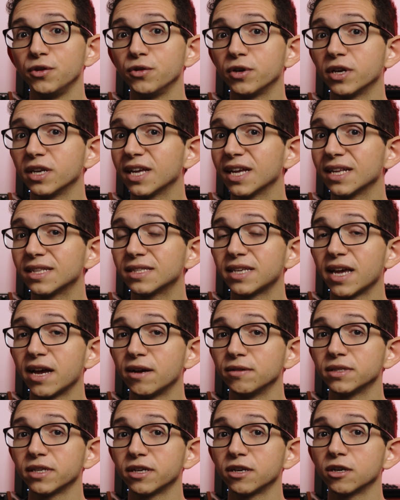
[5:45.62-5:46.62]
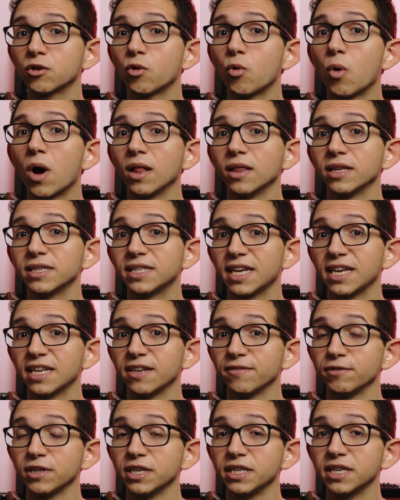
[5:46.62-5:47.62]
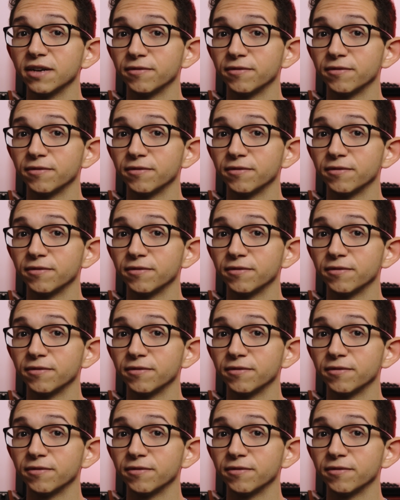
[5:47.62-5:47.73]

you can get sounds that are qualitatively